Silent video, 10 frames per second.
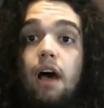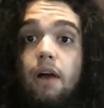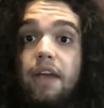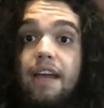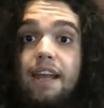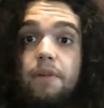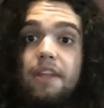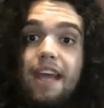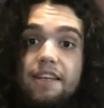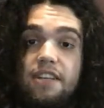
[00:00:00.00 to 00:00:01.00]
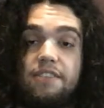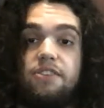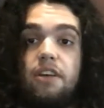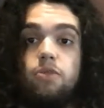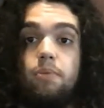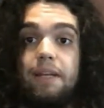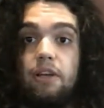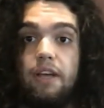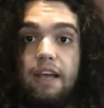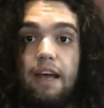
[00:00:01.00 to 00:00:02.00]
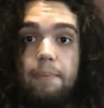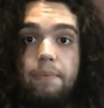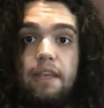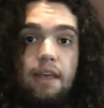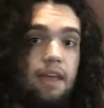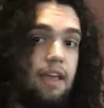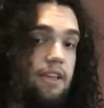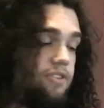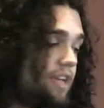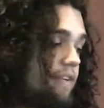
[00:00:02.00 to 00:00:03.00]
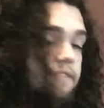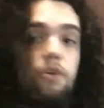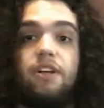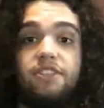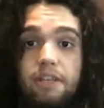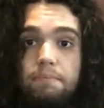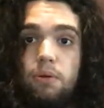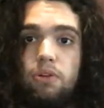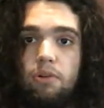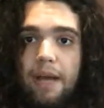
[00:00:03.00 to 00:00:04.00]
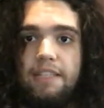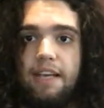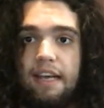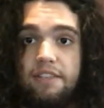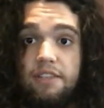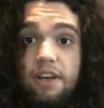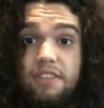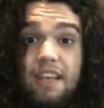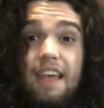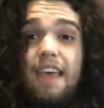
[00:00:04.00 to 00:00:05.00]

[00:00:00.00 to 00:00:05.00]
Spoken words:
Okay, now the next exercise we'll be looking at is a very simple chromatic exercise.